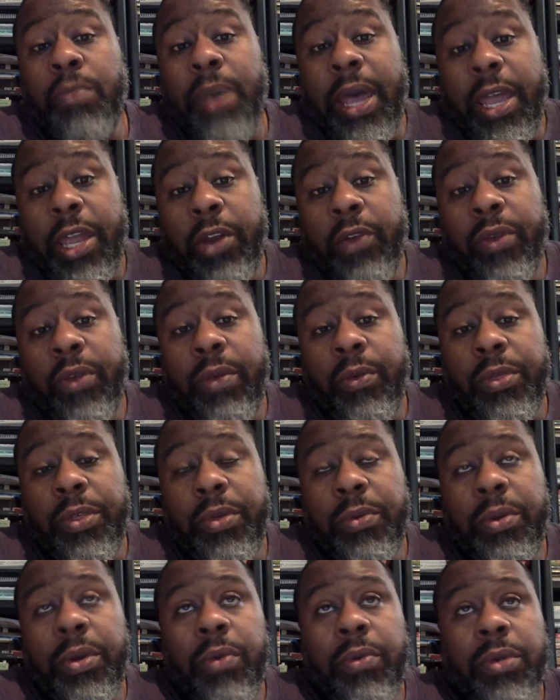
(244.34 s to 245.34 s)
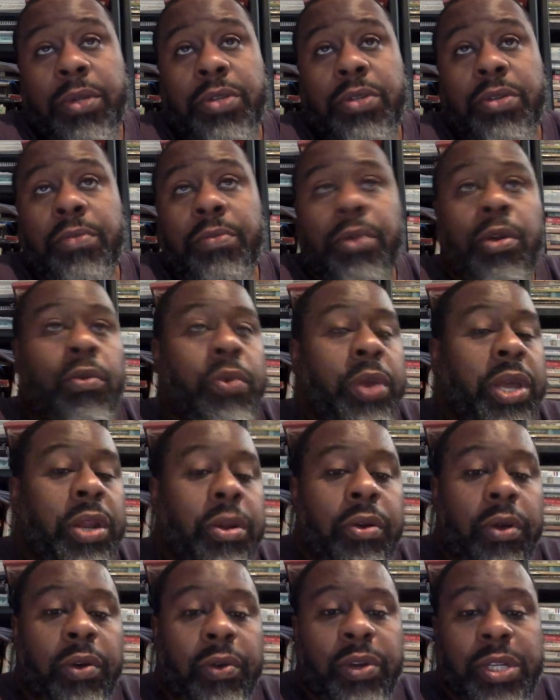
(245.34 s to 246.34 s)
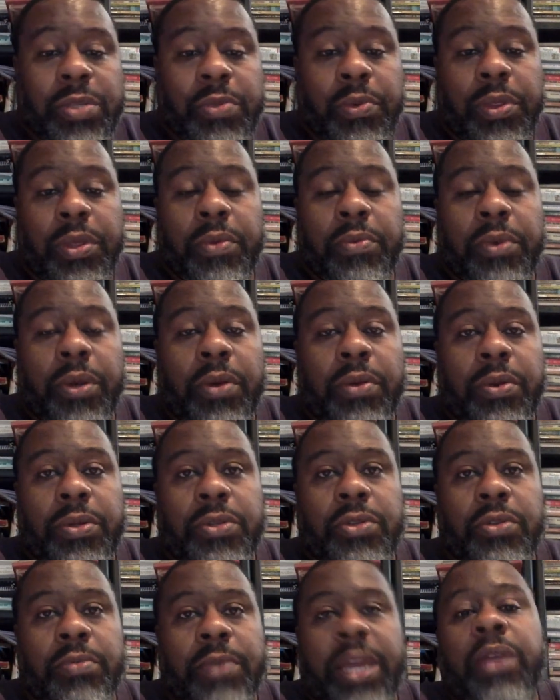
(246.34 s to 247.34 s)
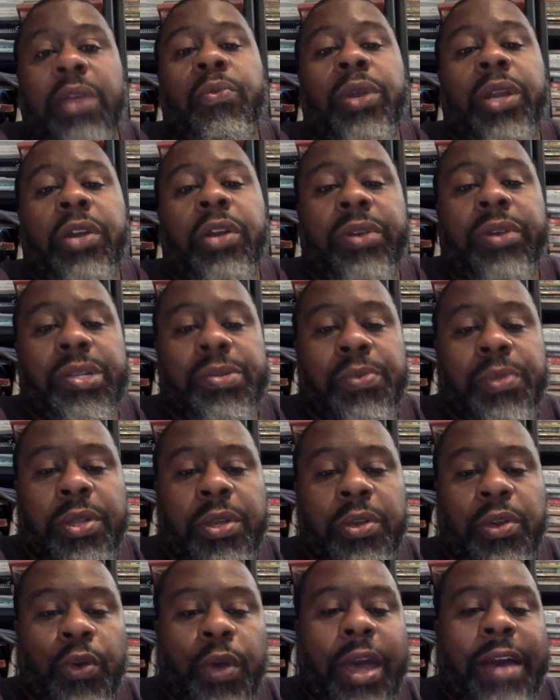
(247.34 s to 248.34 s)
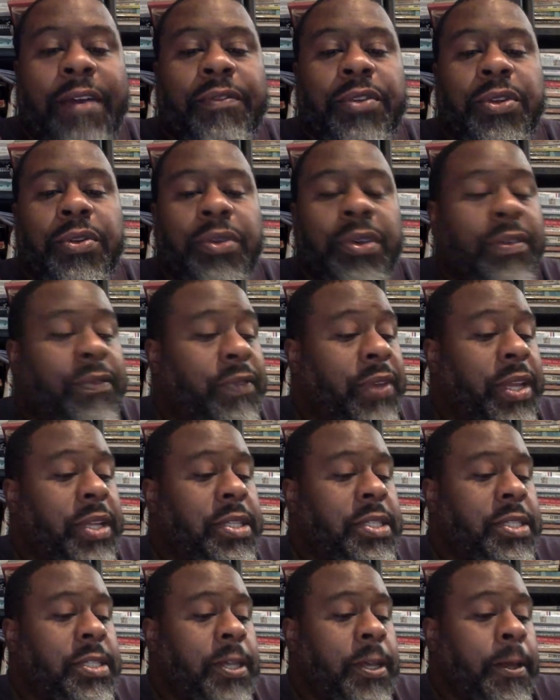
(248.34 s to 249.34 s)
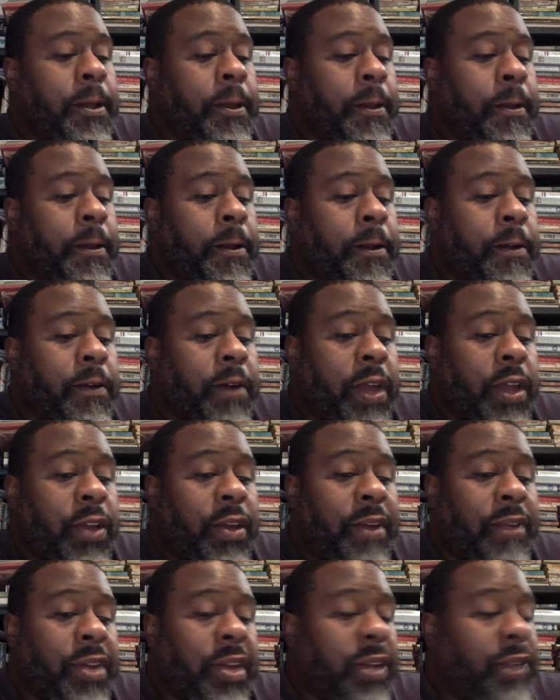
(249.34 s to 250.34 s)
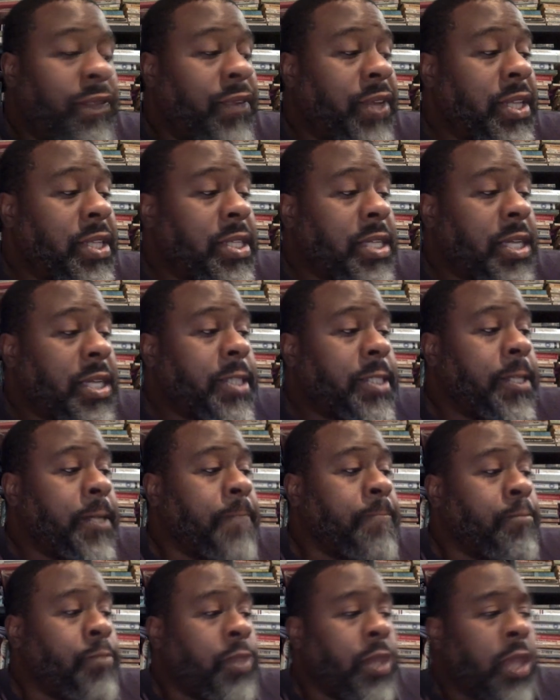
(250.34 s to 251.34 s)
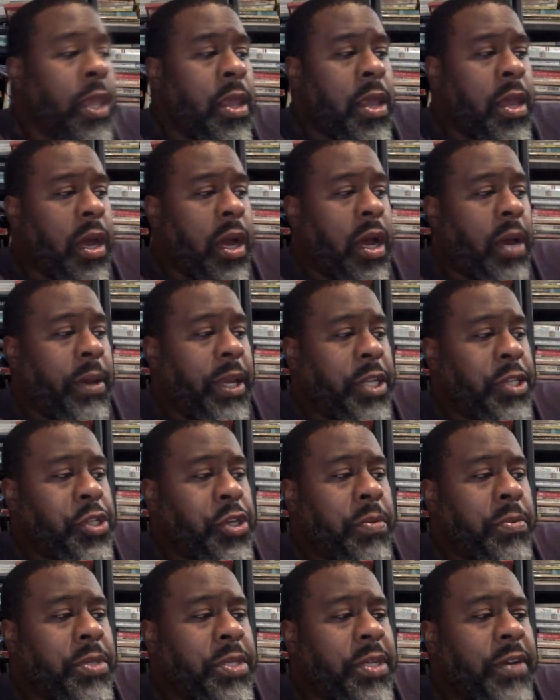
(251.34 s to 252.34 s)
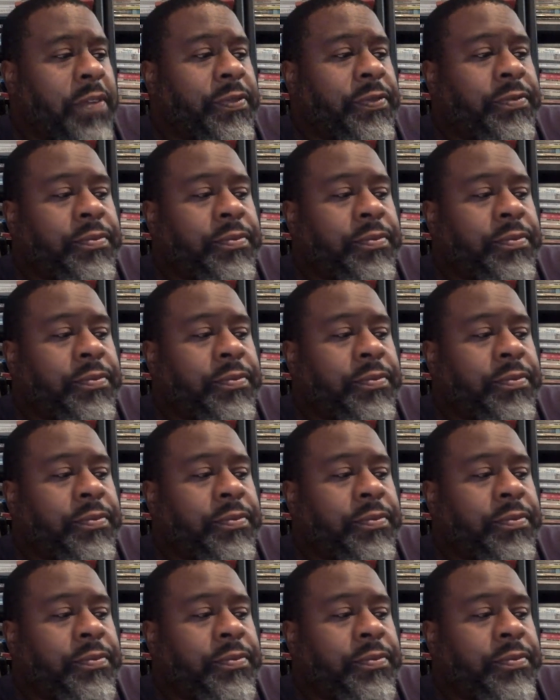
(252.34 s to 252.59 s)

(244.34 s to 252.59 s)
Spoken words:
I agree with you. Don't assume your reader agrees with you. Don't assume anyone agrees with you. You have to convince. You have to convince us. In terms of